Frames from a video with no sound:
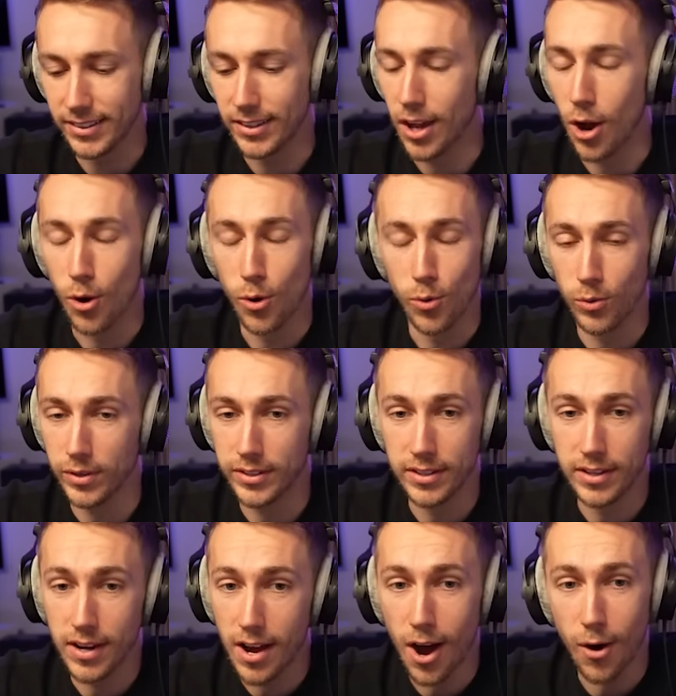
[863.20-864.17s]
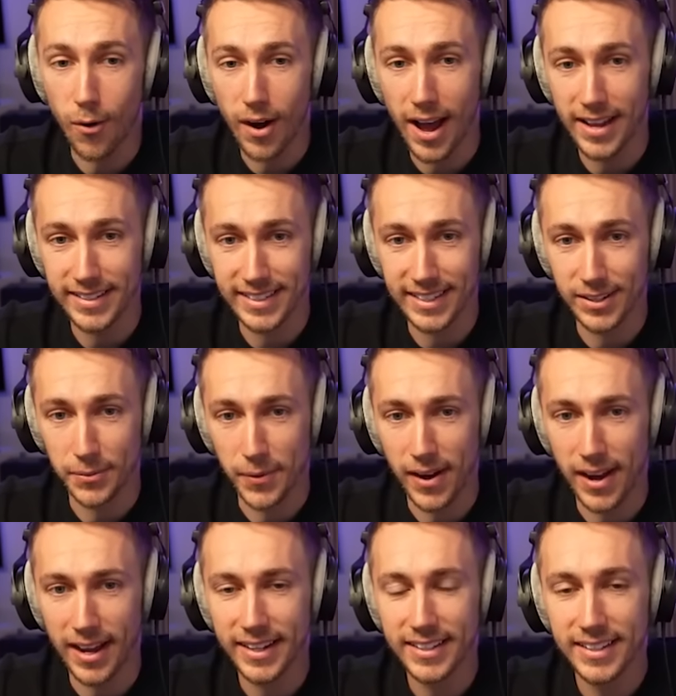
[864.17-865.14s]
no, no idea
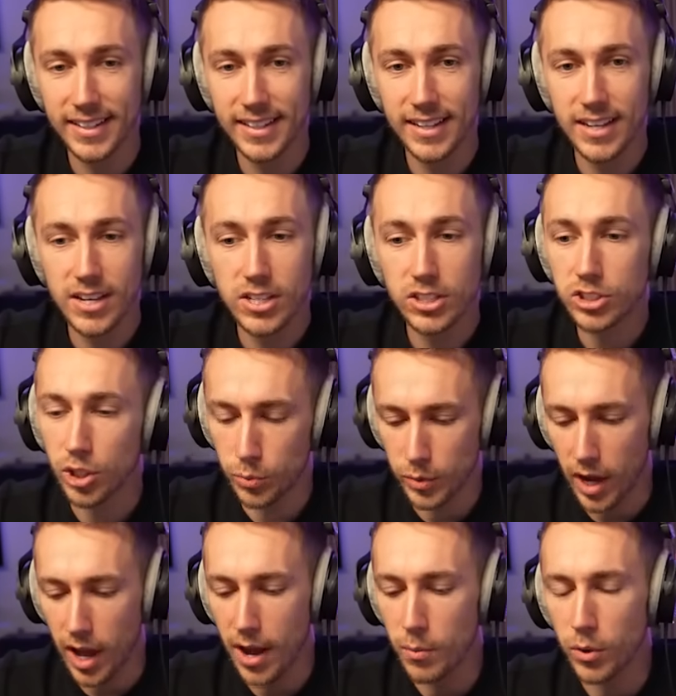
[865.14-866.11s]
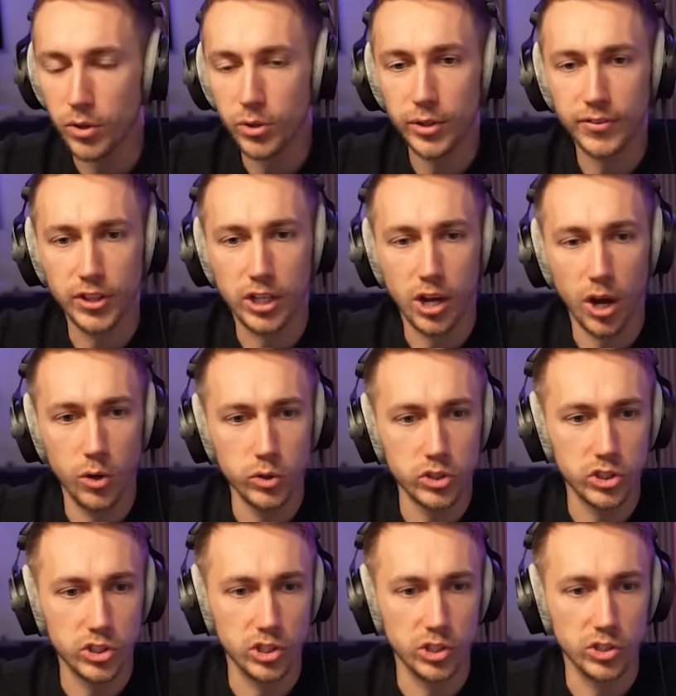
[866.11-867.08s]
why. So I wonder if the
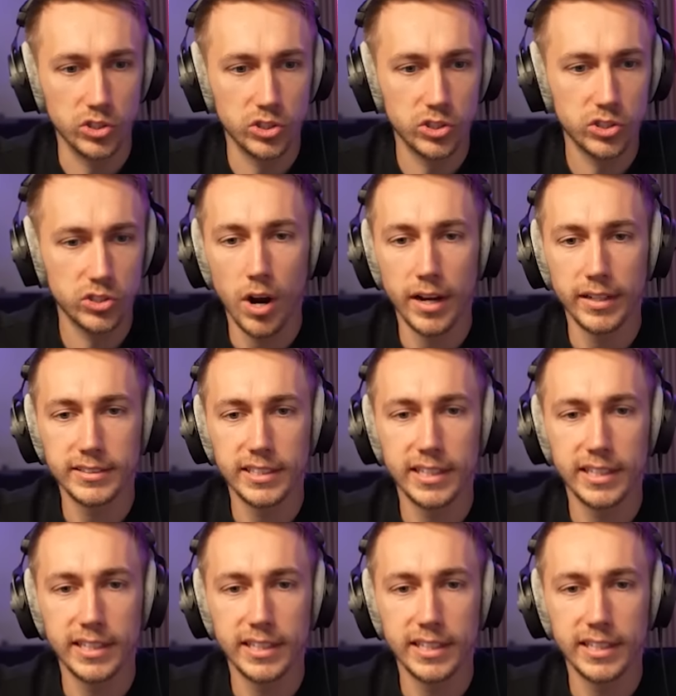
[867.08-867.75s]
coasters... Right,